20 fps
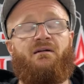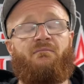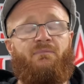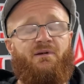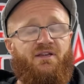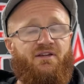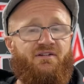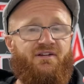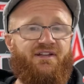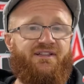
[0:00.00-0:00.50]

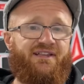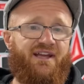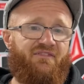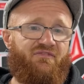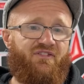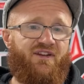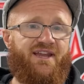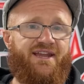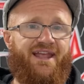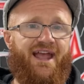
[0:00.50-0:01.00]
but you could
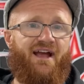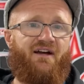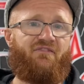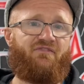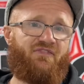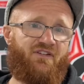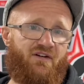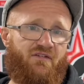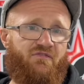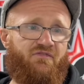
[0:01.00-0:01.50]
definitely get a
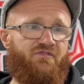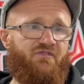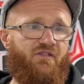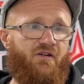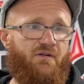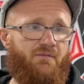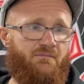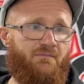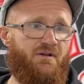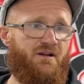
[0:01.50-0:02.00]
feel for
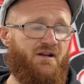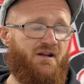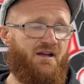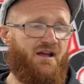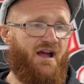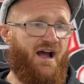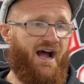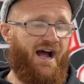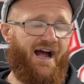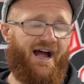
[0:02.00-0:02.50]
them
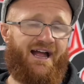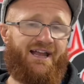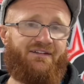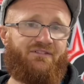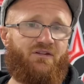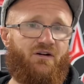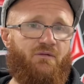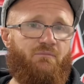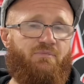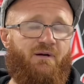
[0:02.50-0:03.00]
and
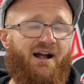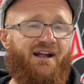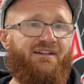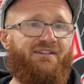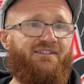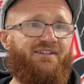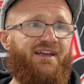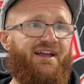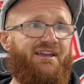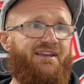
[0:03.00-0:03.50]
sort of
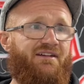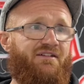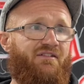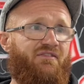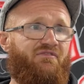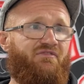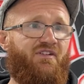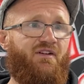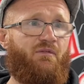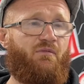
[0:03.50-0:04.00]
practice it, and you
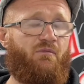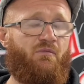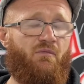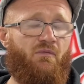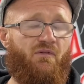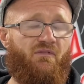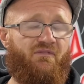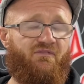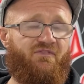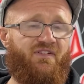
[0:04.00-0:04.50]
can
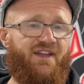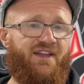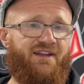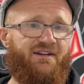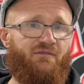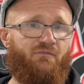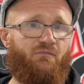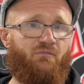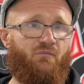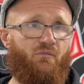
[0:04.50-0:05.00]

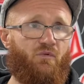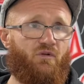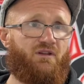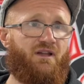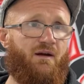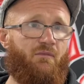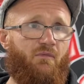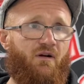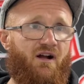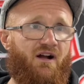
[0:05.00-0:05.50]
think, would
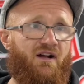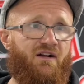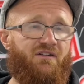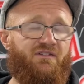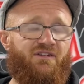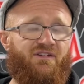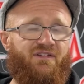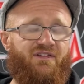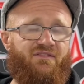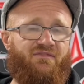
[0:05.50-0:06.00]
that
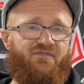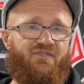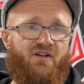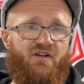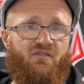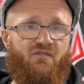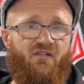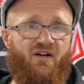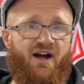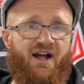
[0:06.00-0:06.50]
work? Does it
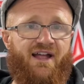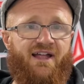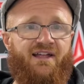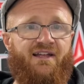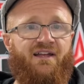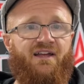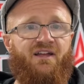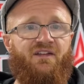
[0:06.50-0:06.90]
feel right?